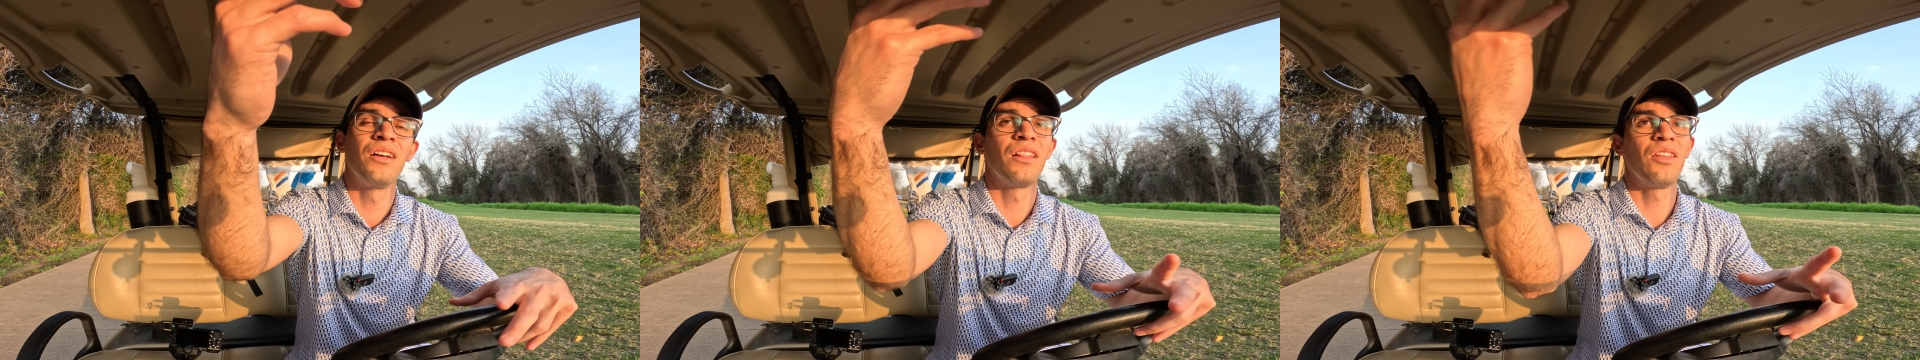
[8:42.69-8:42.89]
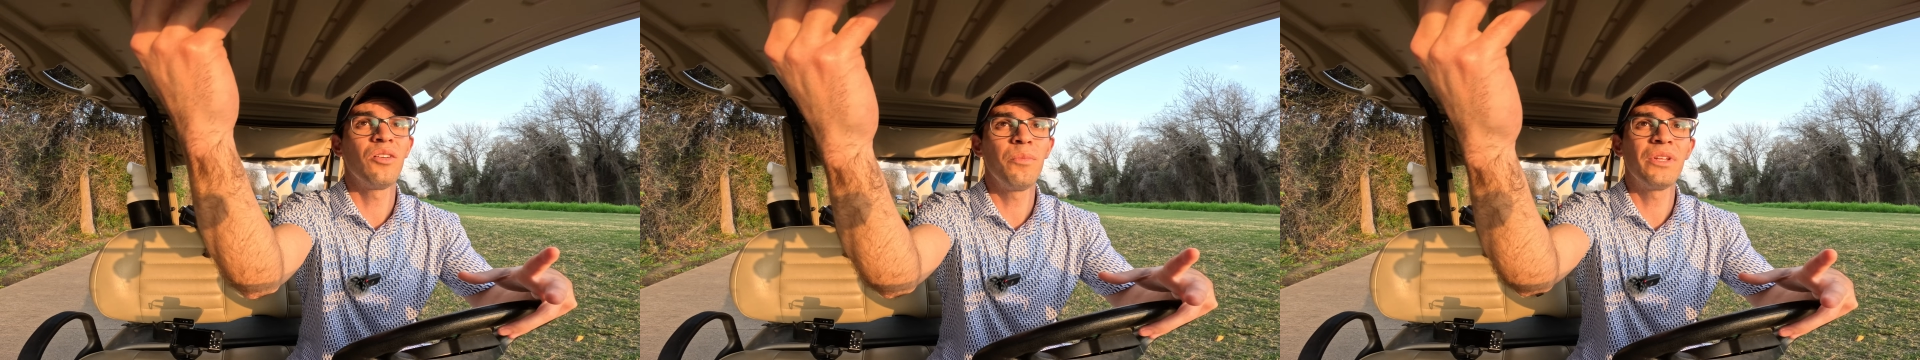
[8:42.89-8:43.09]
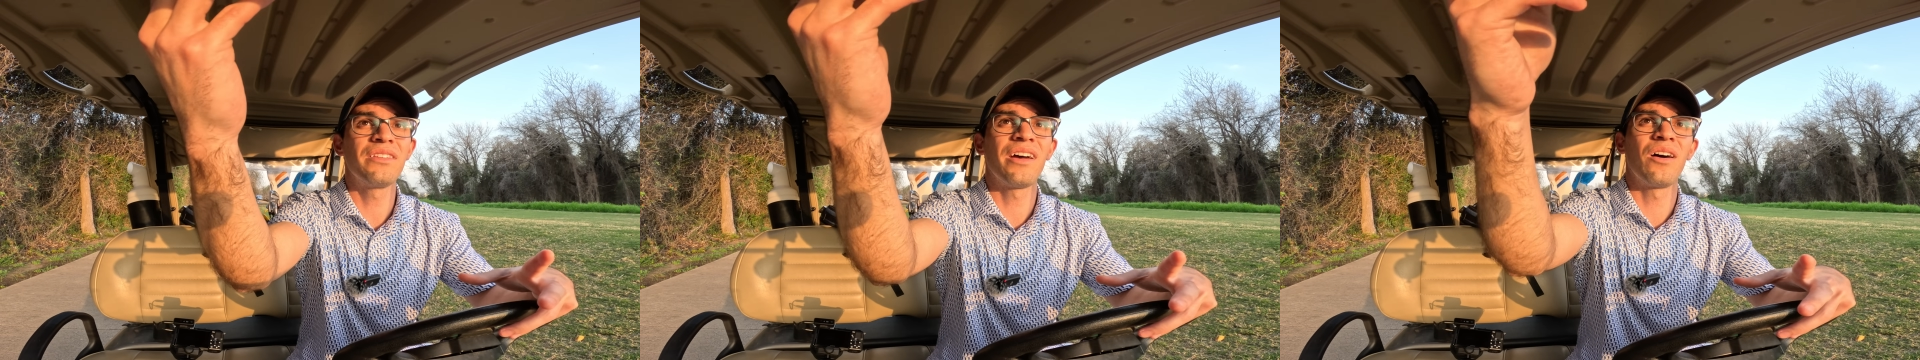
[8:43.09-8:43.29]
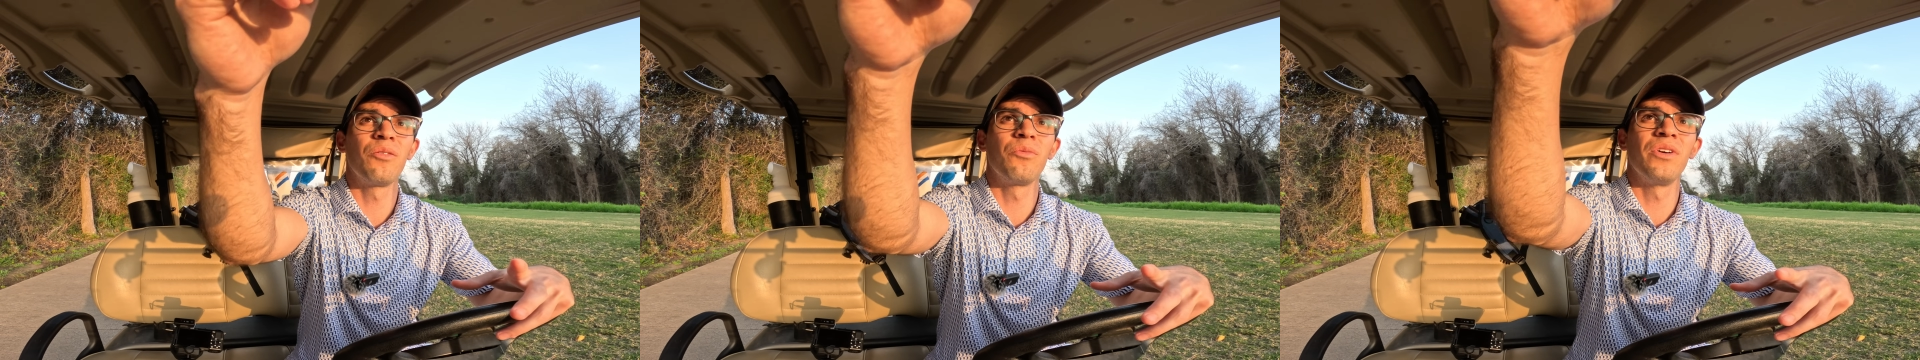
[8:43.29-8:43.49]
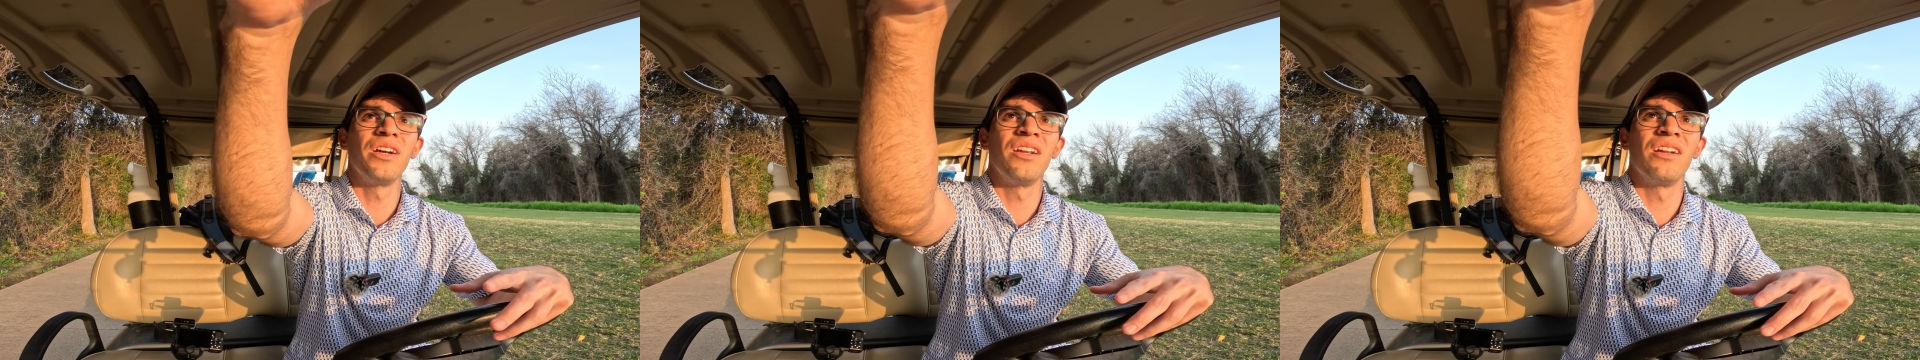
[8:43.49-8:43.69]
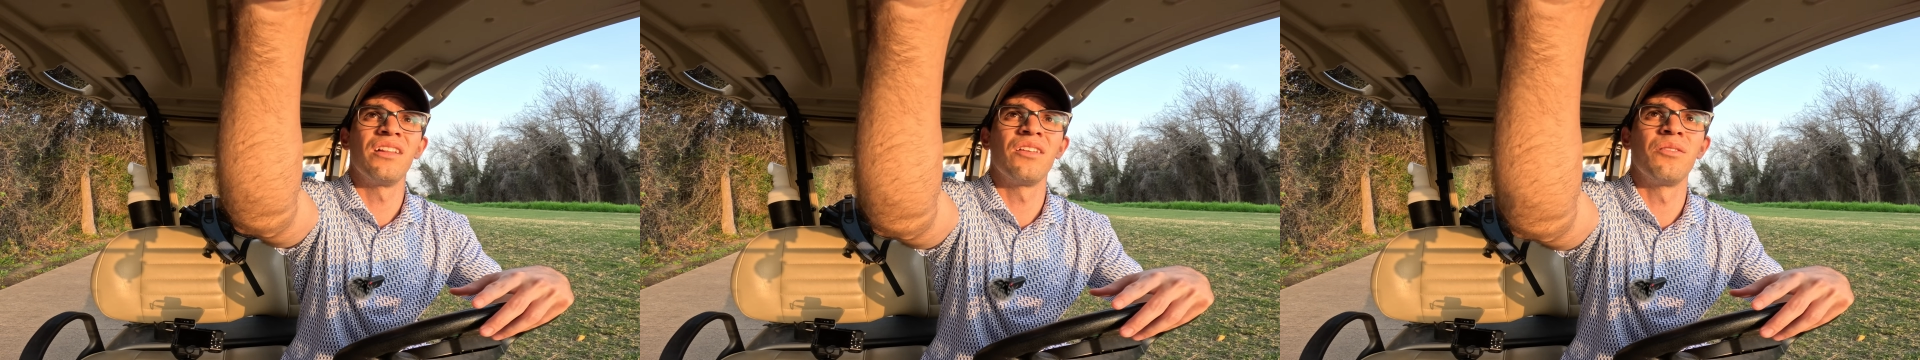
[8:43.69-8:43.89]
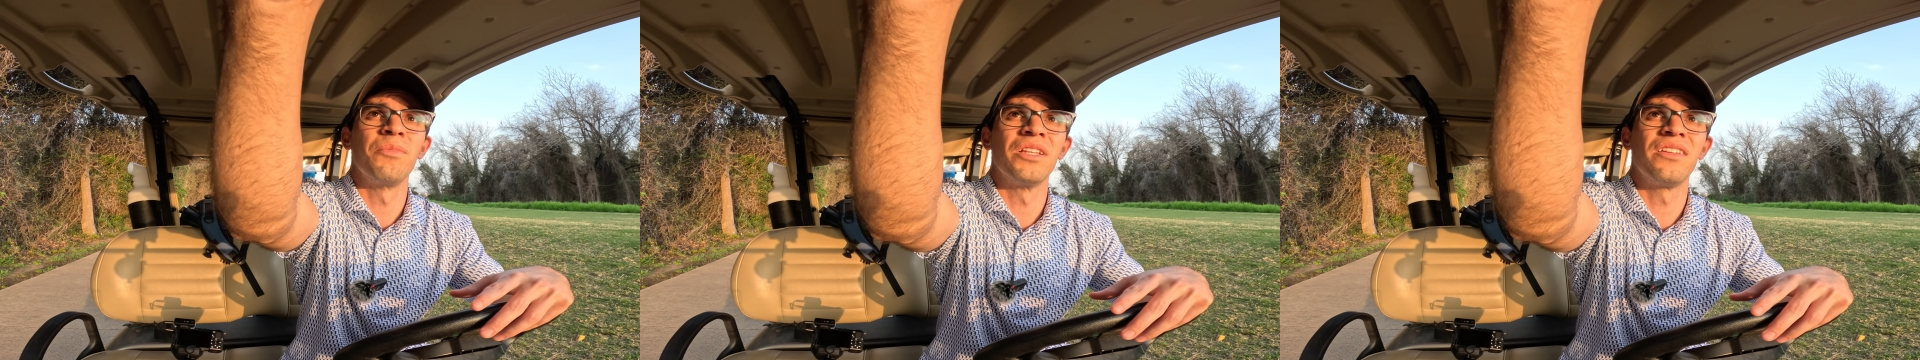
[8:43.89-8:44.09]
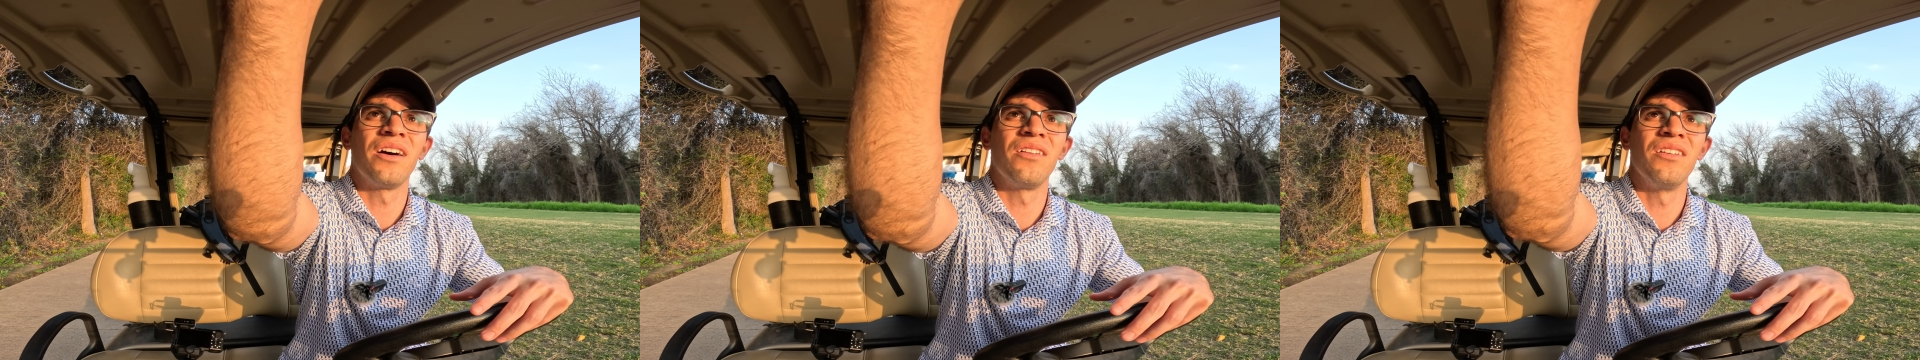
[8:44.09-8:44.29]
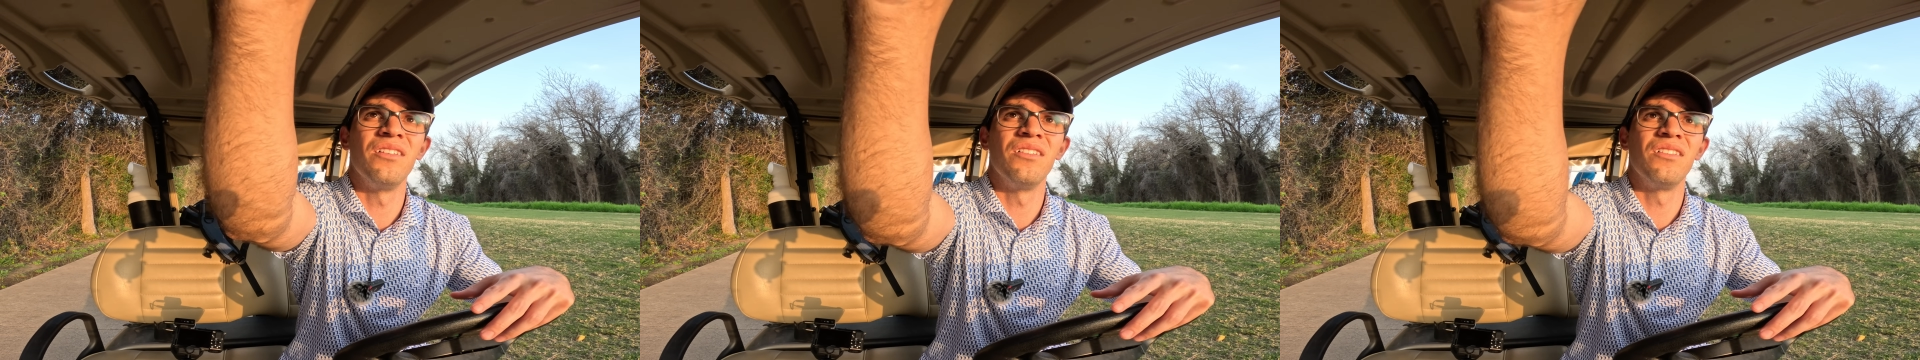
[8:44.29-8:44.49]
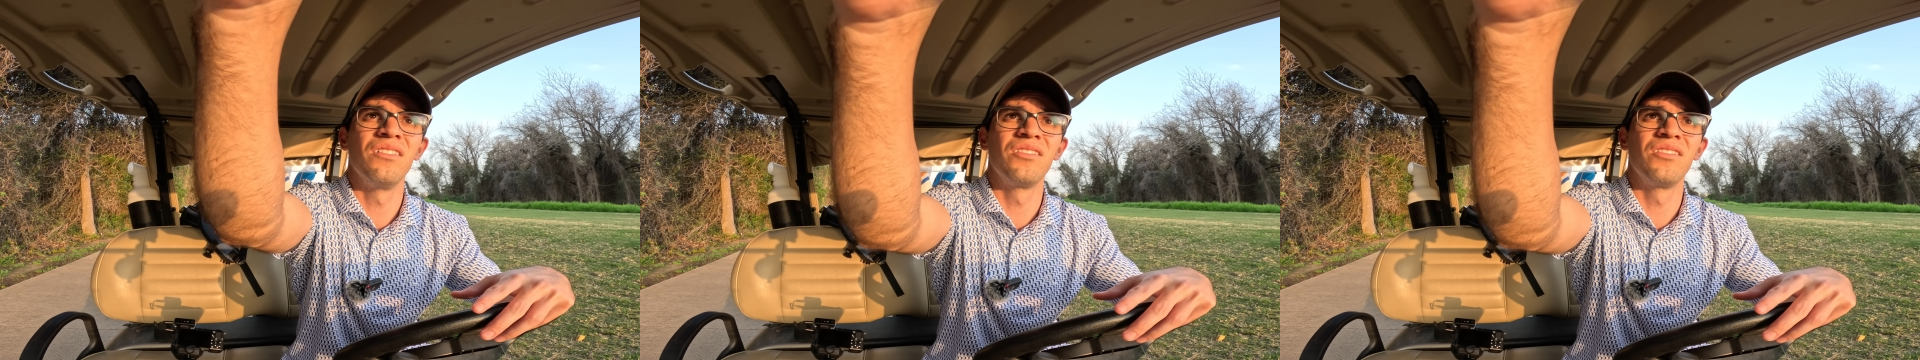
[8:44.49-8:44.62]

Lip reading: a little bit downwind and a little bit downhill.